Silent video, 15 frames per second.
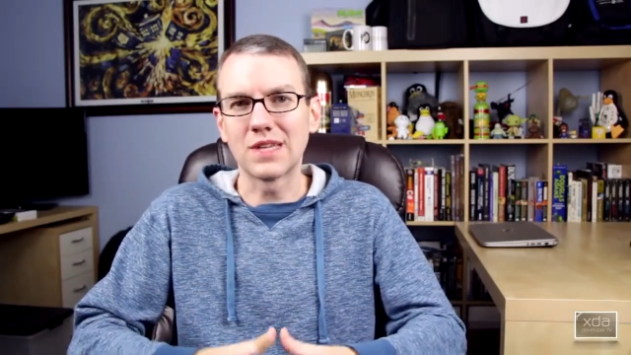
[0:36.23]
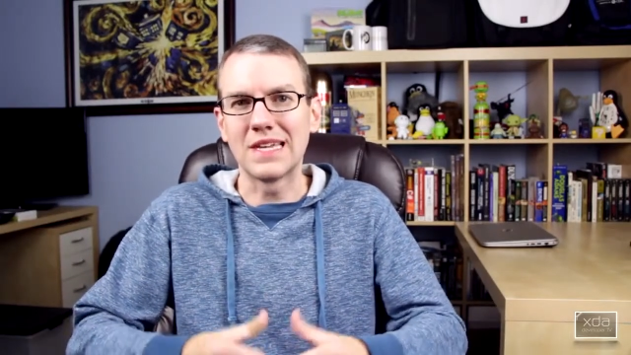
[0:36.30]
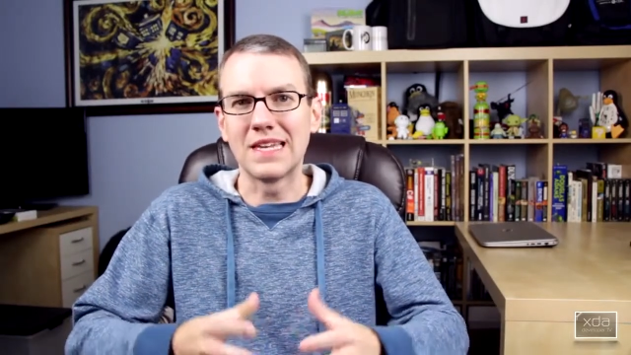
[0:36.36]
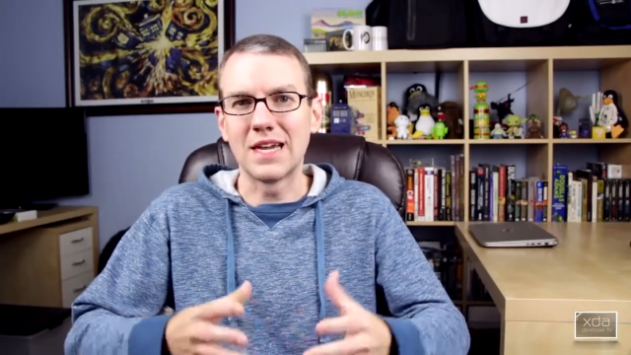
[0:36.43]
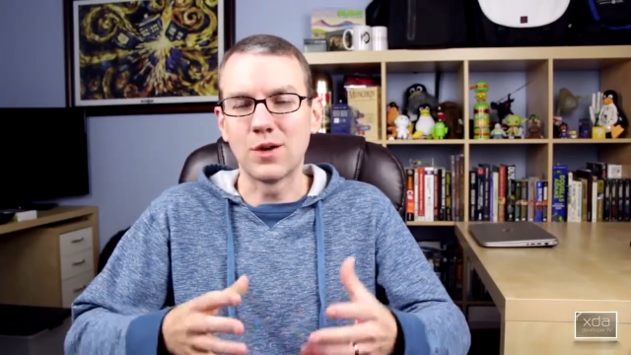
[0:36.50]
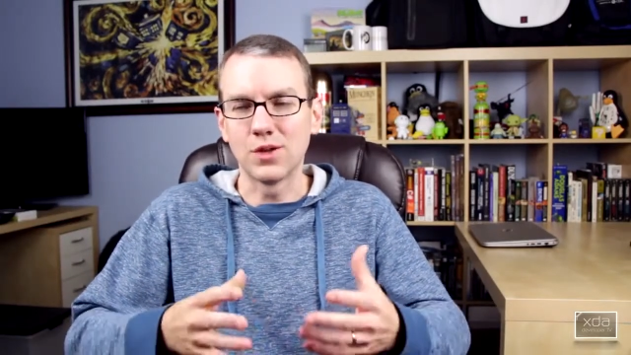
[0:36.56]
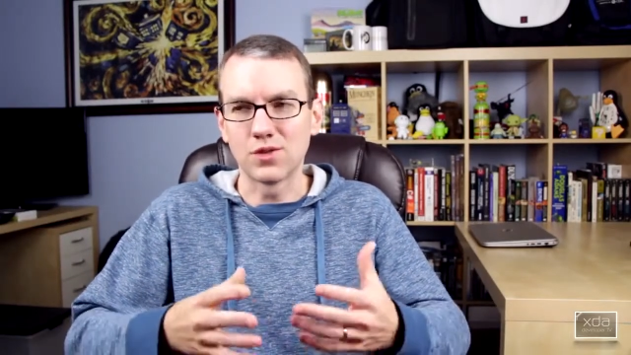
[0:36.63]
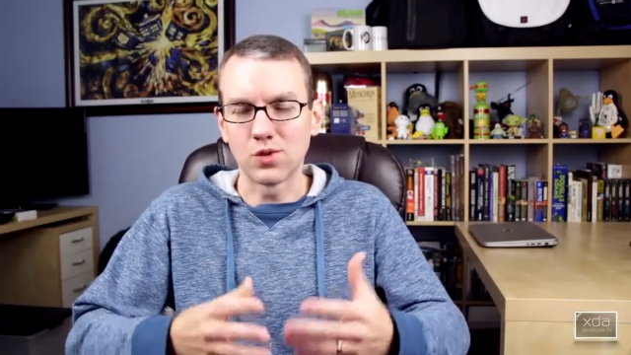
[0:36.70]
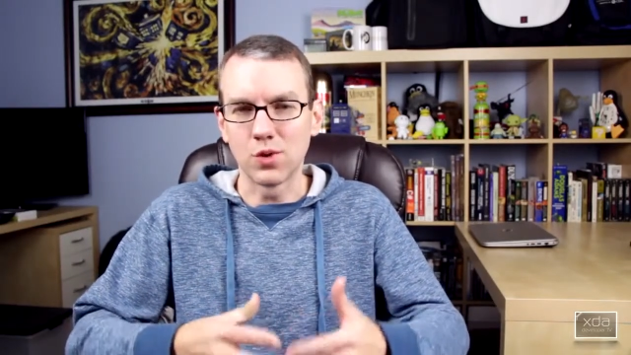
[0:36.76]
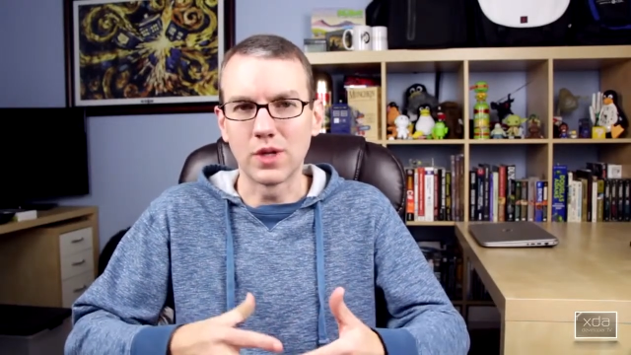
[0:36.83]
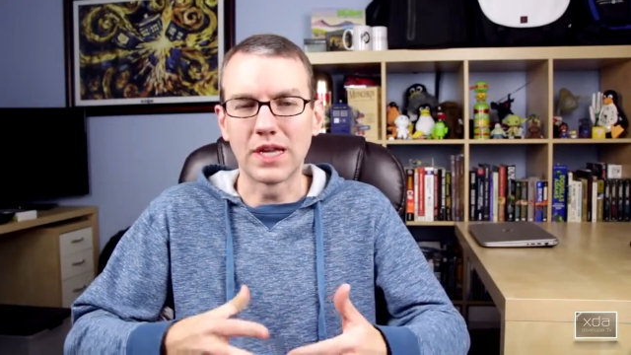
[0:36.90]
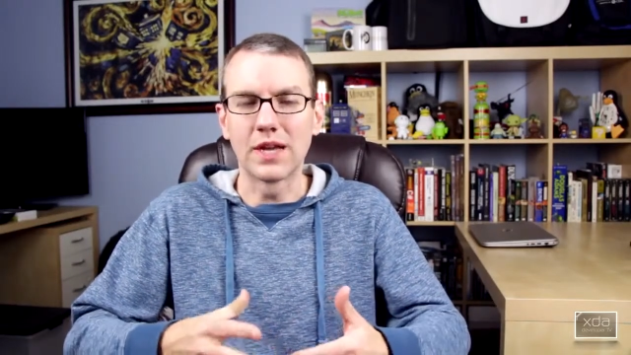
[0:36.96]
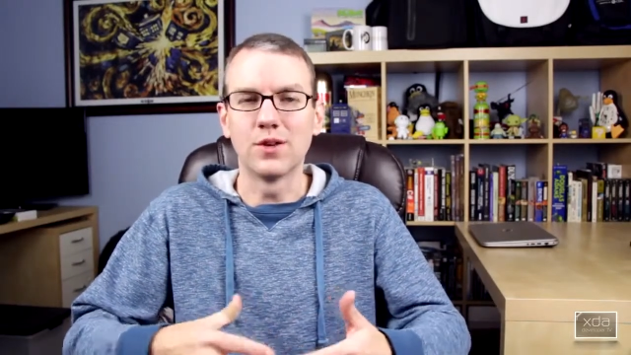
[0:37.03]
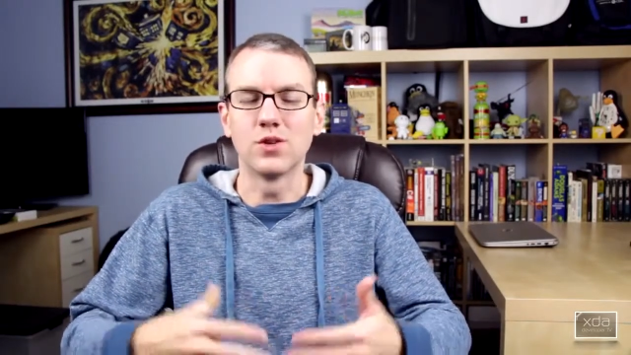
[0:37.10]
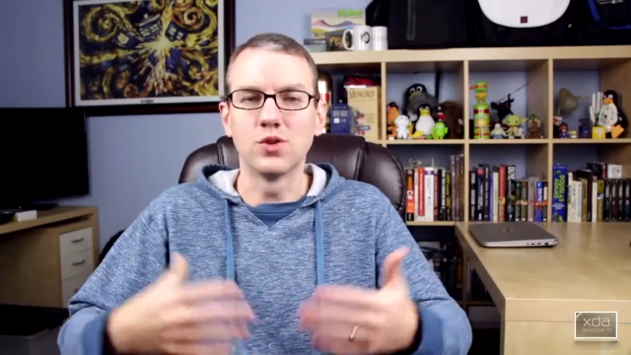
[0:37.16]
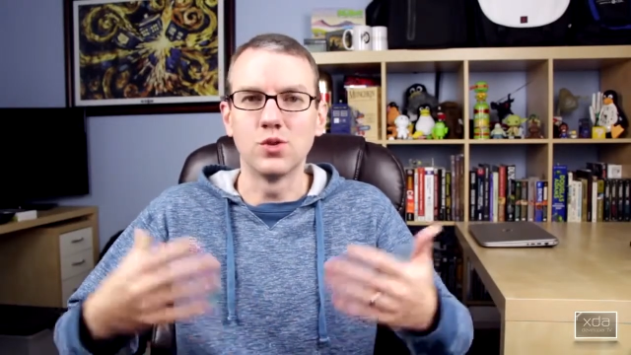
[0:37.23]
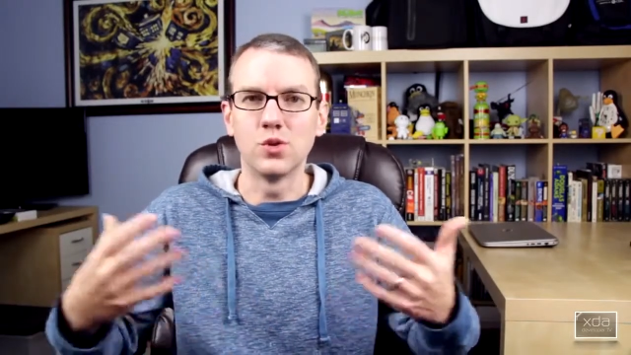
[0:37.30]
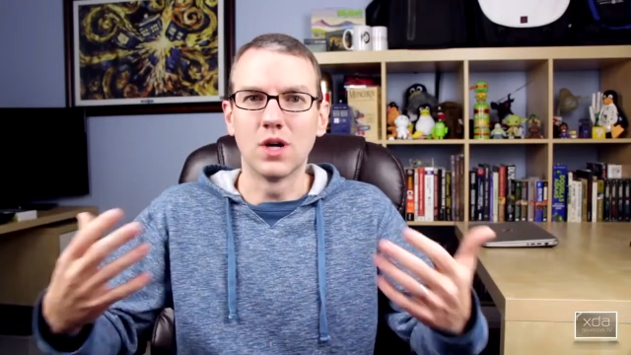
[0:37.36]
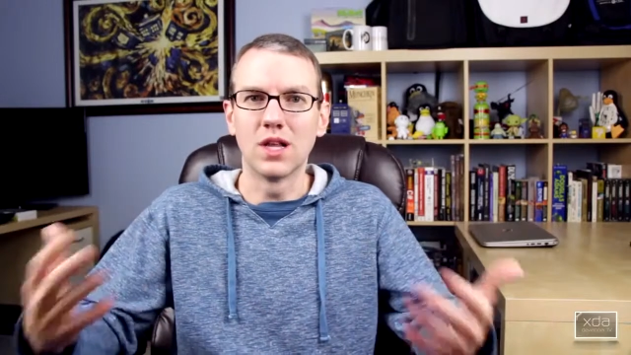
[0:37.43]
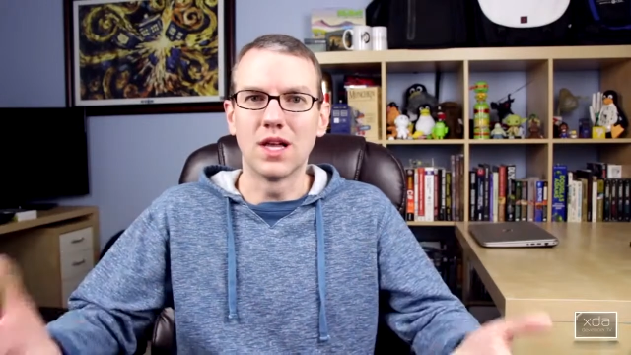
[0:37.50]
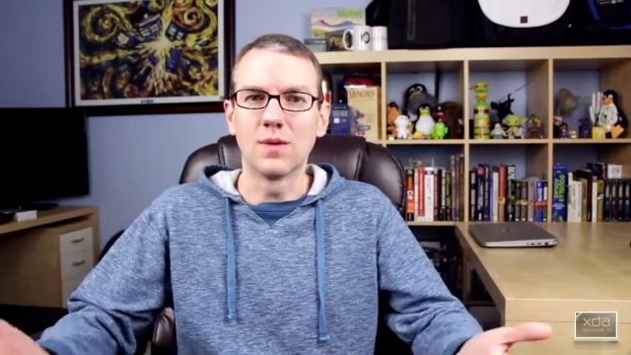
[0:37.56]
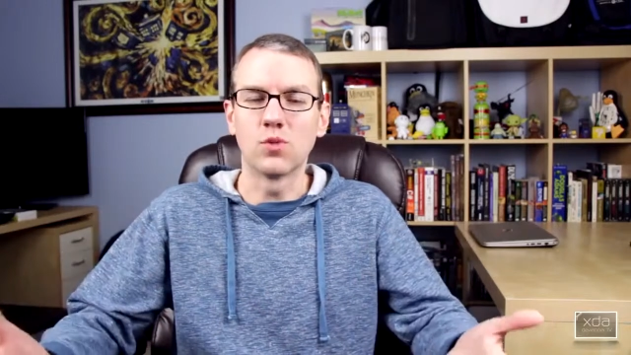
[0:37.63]
and now it's rolling out to
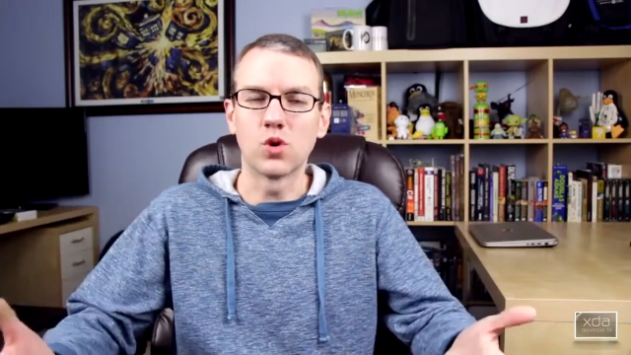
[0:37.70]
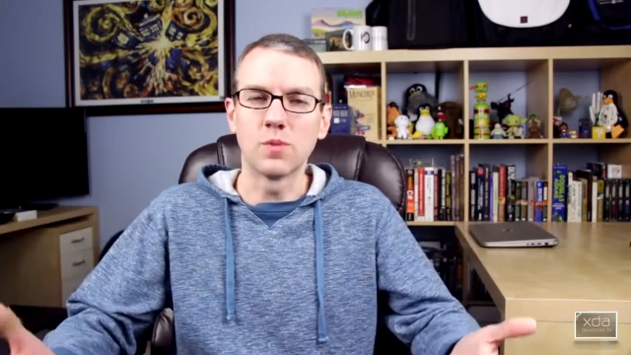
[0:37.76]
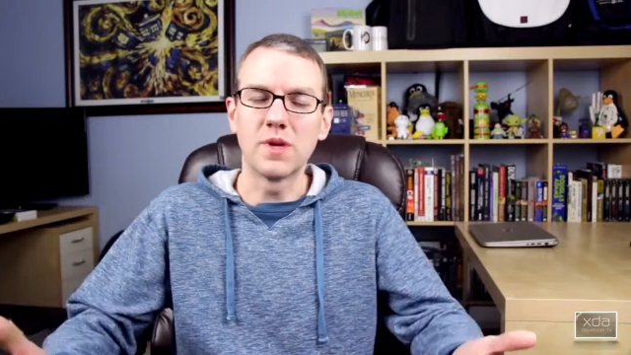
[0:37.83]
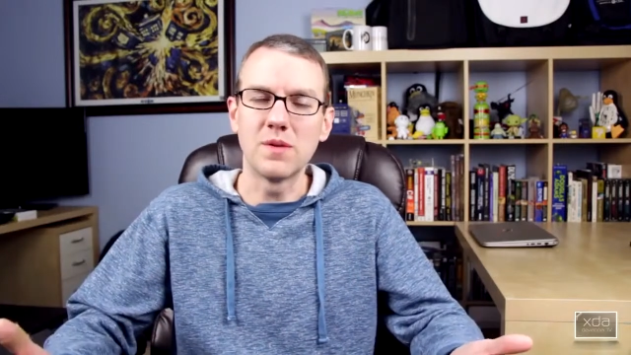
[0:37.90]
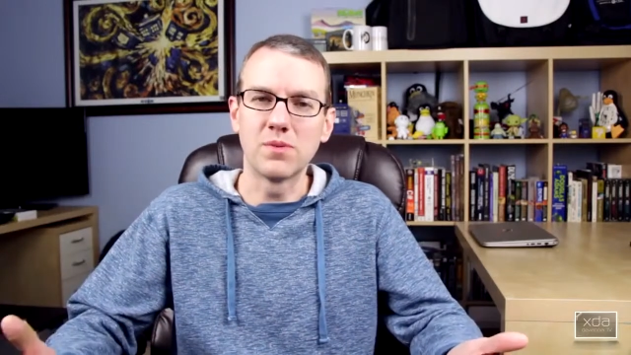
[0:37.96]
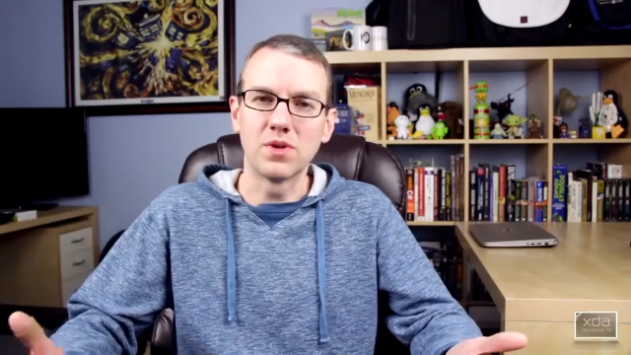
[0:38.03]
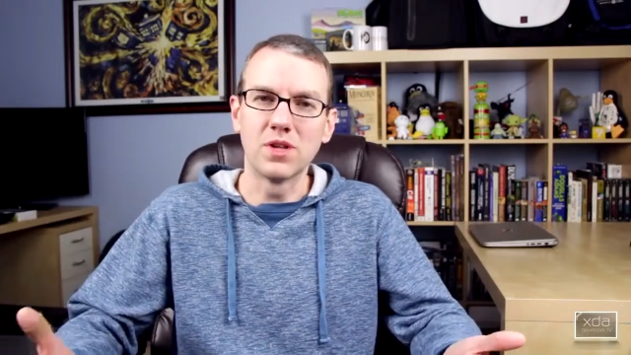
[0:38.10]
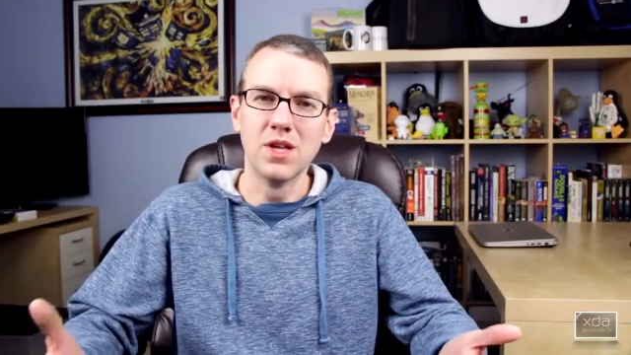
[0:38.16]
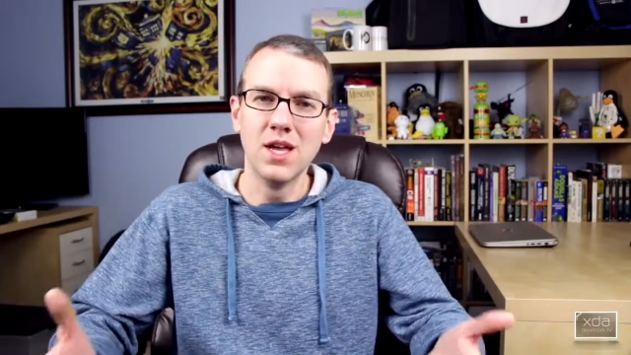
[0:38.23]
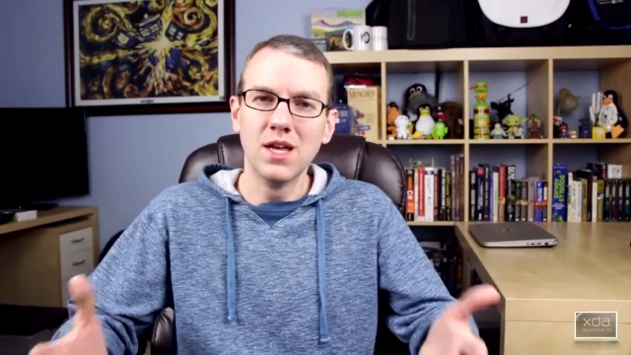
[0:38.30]
a lot more people.